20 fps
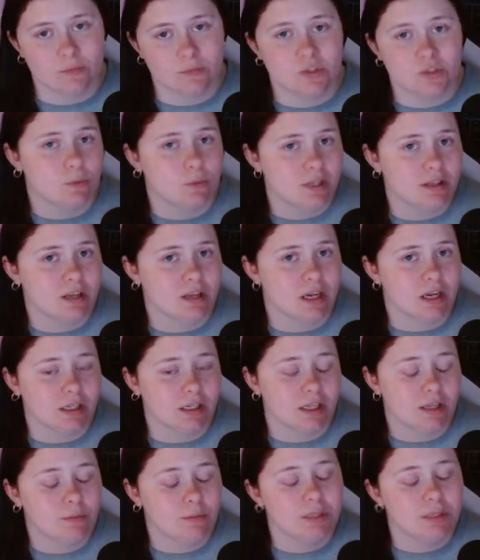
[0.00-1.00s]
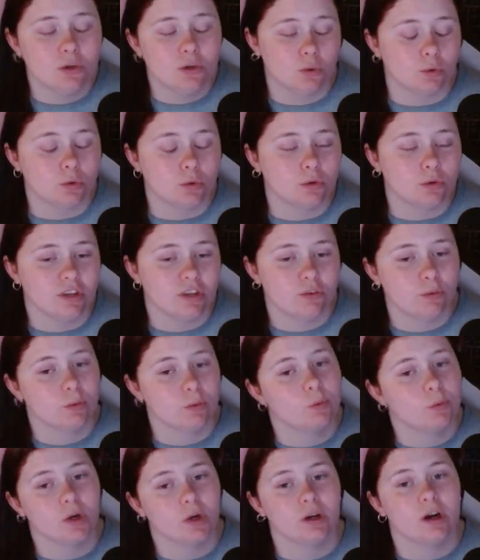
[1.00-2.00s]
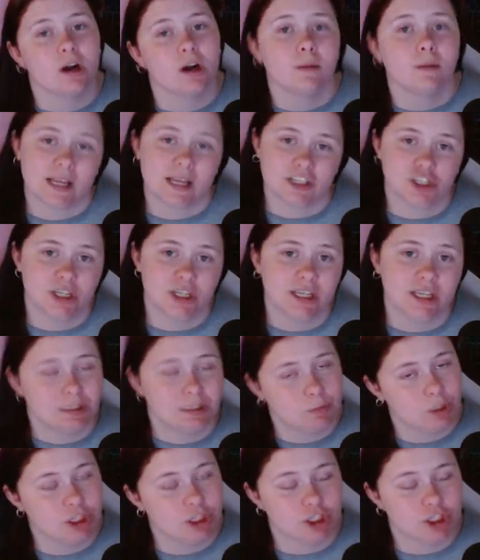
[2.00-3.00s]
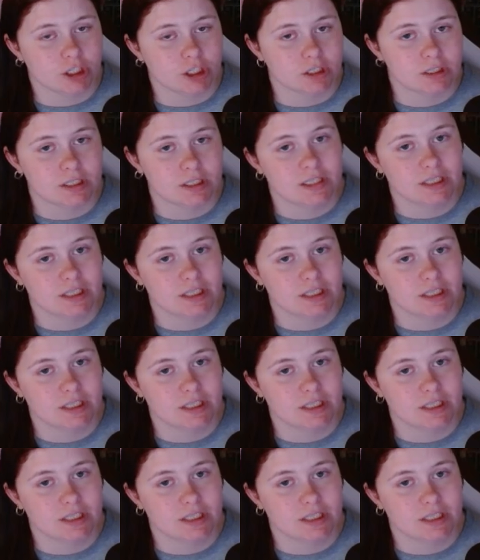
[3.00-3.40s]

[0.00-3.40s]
So we thought it'd be cool if we wore our matching Kingdom Hearts shirts.